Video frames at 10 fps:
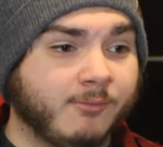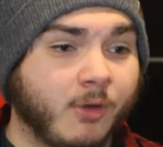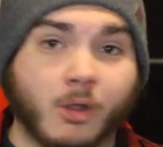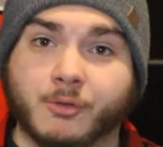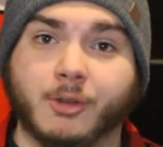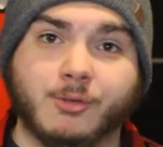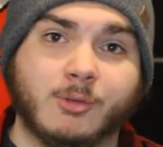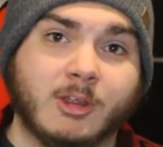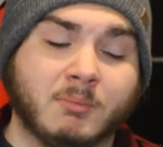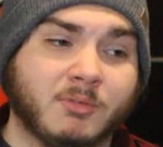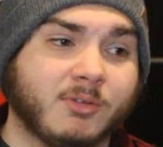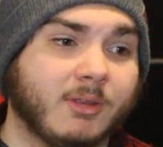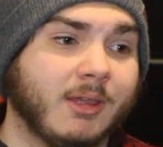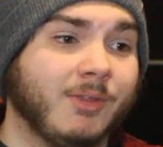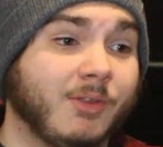all 32
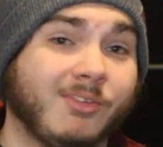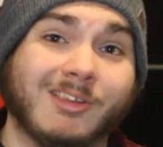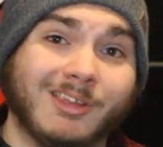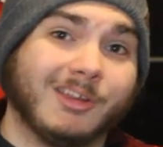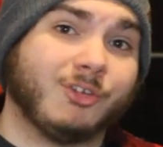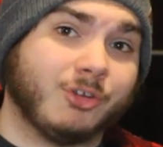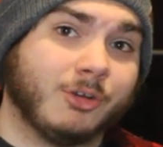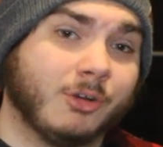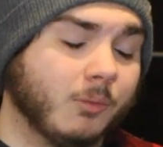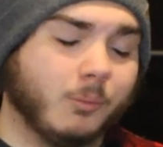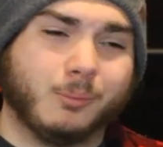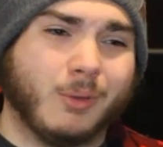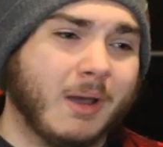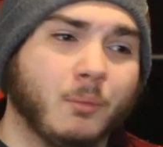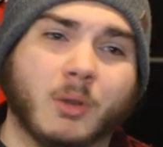teams in the city edition
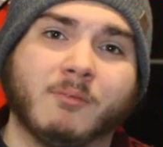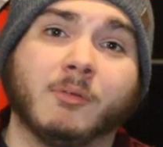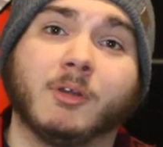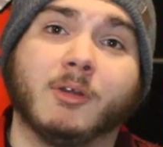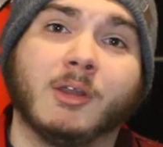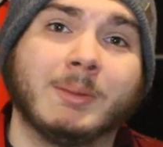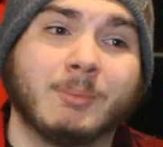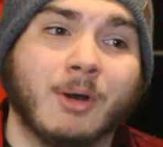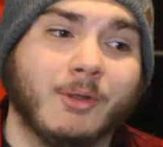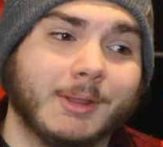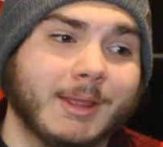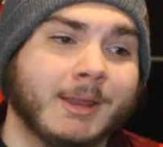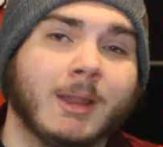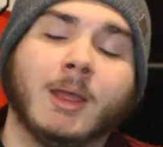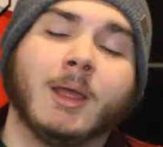whatever I'm going to end up calling it.